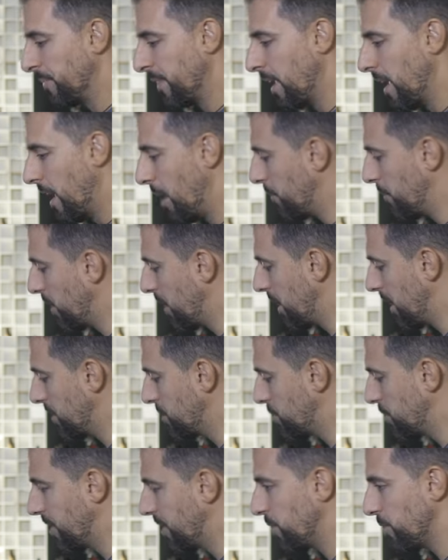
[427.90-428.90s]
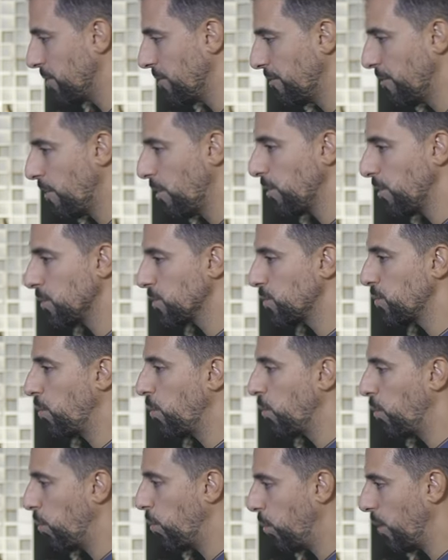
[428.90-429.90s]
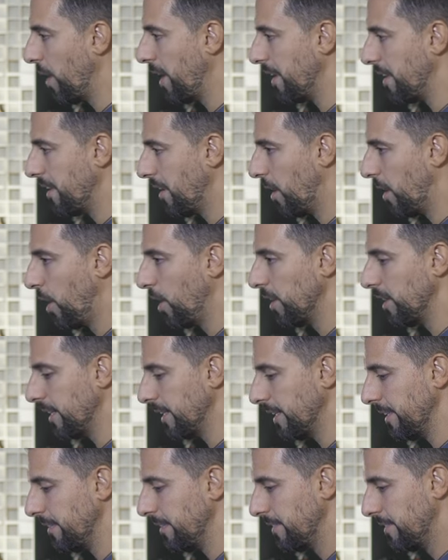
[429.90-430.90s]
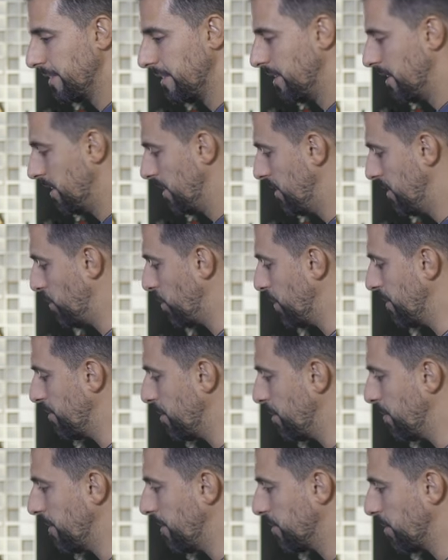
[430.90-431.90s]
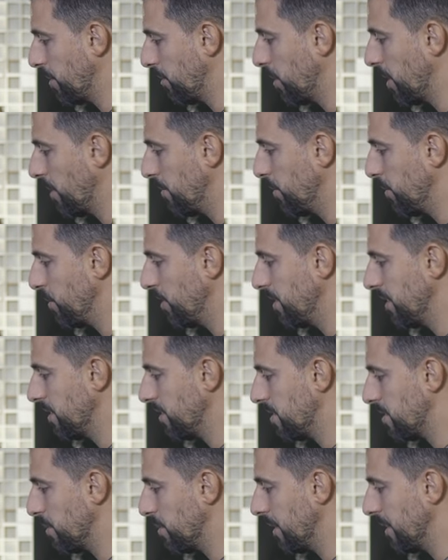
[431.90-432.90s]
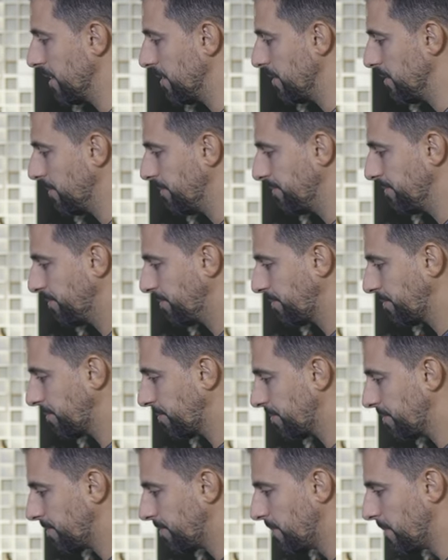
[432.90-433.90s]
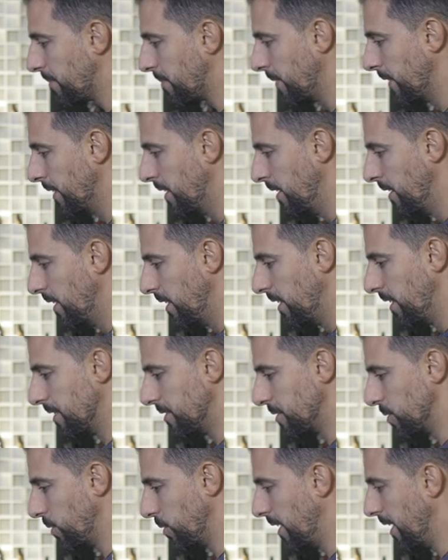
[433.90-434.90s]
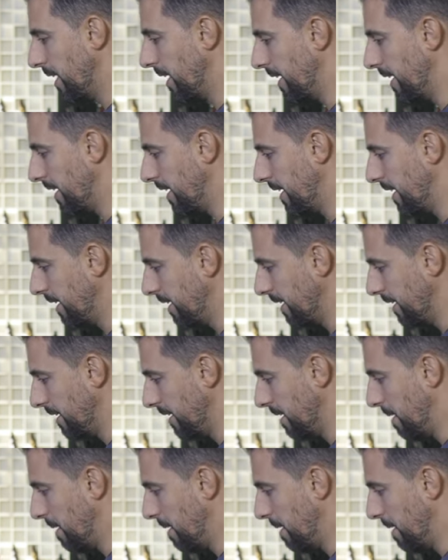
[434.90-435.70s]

I'm gonna let you hear the vocals with only the reverb, so I'm gonna mute the instrumental. Let's go ahead and